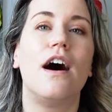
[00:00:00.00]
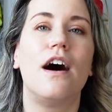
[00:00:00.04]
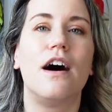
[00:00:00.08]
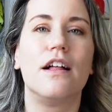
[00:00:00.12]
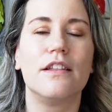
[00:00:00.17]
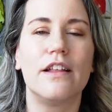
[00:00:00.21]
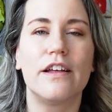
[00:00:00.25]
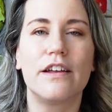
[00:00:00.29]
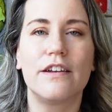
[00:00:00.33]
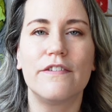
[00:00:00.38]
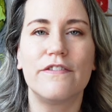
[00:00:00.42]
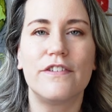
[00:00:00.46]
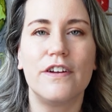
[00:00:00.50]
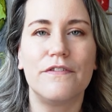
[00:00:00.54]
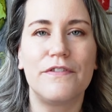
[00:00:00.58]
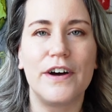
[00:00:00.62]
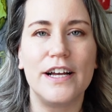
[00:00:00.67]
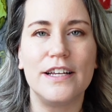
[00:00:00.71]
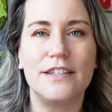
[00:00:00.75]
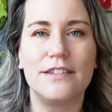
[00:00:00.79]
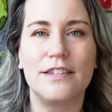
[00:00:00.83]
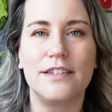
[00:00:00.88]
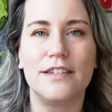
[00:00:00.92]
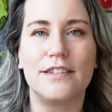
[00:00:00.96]
A lot of
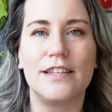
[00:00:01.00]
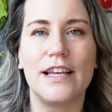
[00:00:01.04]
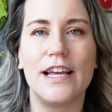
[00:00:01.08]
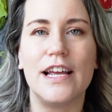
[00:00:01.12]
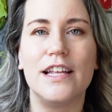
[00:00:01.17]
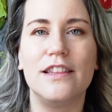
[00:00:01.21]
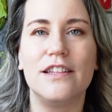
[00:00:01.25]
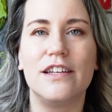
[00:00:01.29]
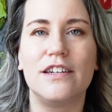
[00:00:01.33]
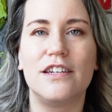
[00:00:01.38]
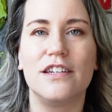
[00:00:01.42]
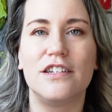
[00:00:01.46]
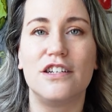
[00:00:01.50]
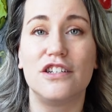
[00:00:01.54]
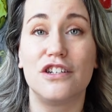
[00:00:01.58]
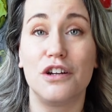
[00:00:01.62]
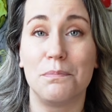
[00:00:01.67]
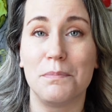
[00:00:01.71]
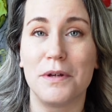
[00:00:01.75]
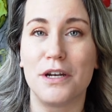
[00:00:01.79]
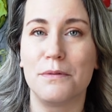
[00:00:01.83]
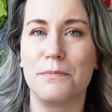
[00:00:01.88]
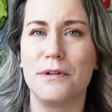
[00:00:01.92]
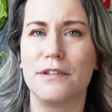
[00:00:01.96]
devices in the digital
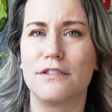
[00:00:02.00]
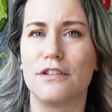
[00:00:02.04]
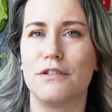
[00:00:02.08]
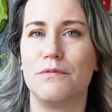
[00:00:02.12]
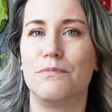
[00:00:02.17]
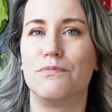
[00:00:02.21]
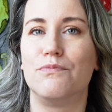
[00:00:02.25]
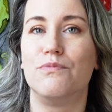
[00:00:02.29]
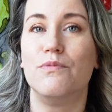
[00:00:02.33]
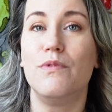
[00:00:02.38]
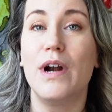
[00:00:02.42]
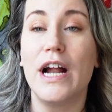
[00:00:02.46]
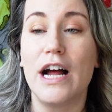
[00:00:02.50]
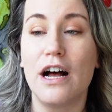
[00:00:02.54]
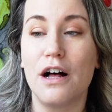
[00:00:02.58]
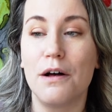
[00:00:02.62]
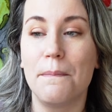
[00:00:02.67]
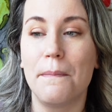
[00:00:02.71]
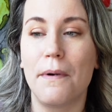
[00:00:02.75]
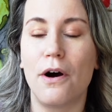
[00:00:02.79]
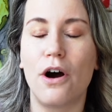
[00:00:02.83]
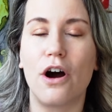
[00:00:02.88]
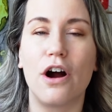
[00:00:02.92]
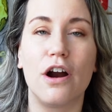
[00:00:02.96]
minimalism
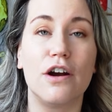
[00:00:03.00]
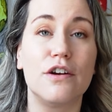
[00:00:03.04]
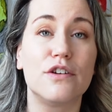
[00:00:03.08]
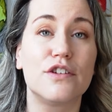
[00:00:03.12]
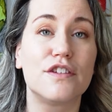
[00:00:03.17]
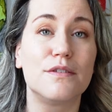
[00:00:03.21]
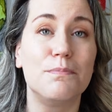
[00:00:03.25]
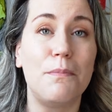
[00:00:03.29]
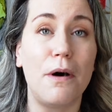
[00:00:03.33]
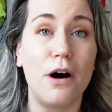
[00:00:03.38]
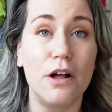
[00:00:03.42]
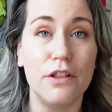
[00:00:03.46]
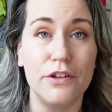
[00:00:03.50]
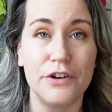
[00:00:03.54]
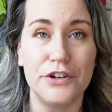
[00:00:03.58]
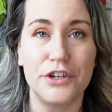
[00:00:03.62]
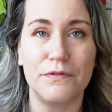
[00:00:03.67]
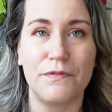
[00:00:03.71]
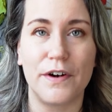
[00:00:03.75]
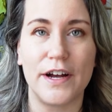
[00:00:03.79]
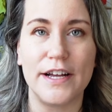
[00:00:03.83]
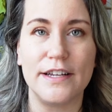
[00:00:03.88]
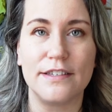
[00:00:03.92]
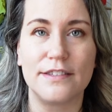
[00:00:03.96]
realm are smaller
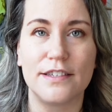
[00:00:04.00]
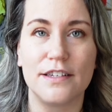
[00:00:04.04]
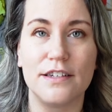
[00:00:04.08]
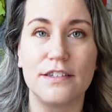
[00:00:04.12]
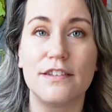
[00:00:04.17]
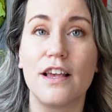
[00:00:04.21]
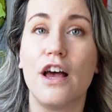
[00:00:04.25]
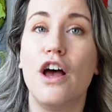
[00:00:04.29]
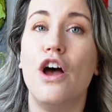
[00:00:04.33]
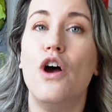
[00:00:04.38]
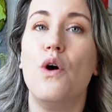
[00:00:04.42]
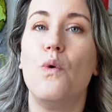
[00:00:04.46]
devices,